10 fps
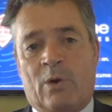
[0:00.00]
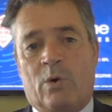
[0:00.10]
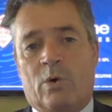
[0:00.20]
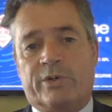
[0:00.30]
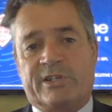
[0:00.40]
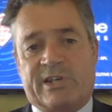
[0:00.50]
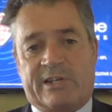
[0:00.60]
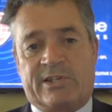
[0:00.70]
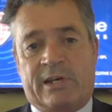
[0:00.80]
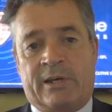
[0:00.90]
or
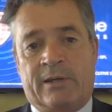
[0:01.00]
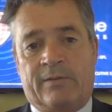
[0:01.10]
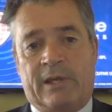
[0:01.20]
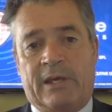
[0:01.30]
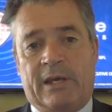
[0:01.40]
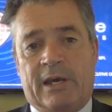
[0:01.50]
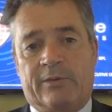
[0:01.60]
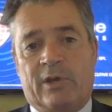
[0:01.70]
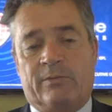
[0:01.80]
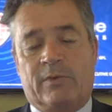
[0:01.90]
detecting
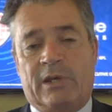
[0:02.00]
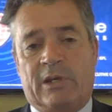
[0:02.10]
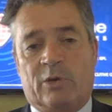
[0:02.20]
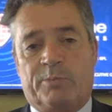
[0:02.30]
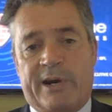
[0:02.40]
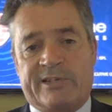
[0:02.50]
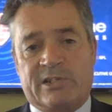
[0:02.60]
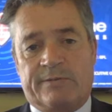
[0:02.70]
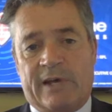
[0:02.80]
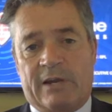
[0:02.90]
the
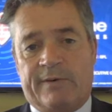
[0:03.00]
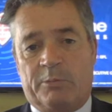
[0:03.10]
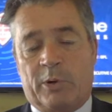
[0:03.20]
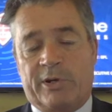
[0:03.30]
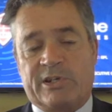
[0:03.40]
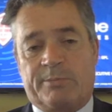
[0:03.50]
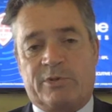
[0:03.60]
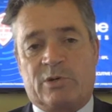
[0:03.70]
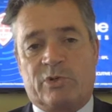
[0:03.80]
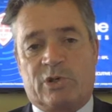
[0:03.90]
presence of elevated body
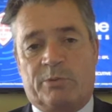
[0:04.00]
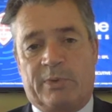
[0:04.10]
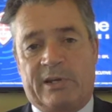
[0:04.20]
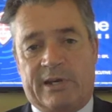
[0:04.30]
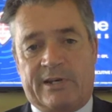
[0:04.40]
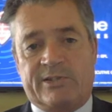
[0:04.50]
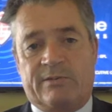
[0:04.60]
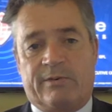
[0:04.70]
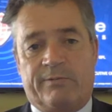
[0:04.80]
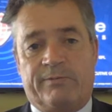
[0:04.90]
temperature, which could be indicative